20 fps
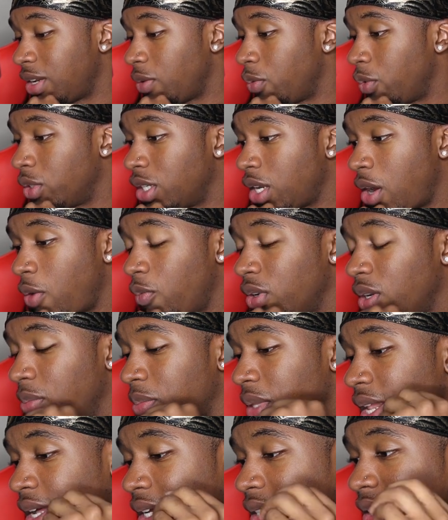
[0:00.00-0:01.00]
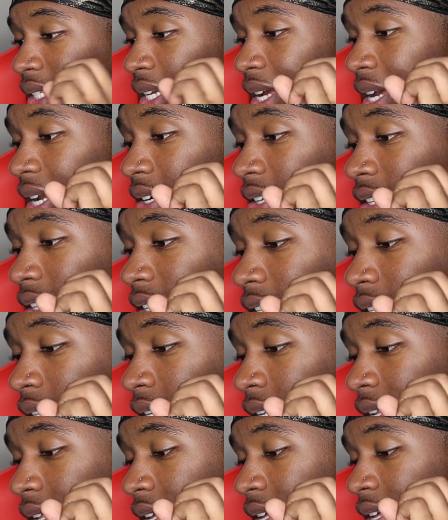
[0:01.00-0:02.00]
I wanna, I wanna be like a tiger
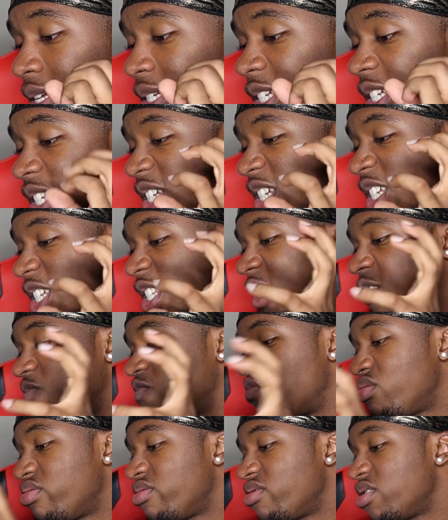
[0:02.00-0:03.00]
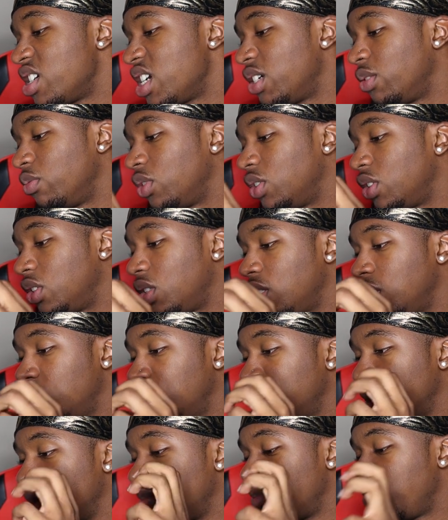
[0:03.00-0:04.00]
and pounce,
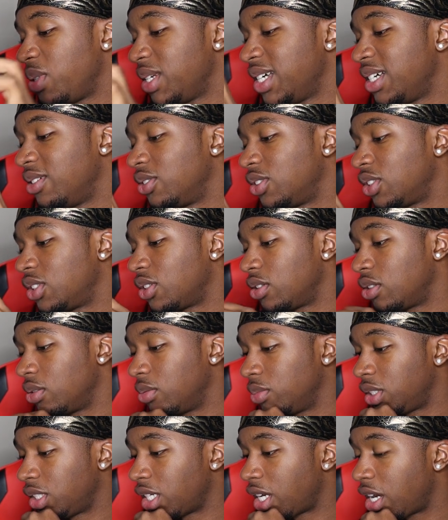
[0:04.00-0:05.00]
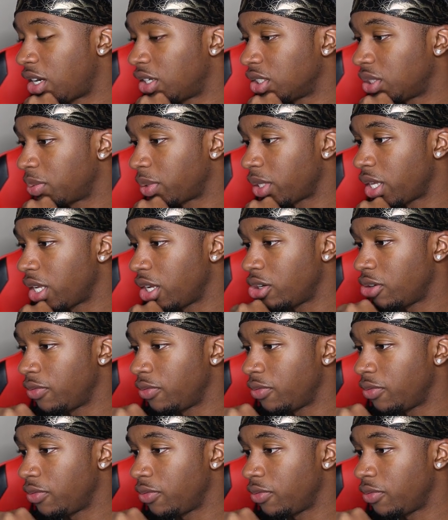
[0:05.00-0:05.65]
pounce on them. Child's play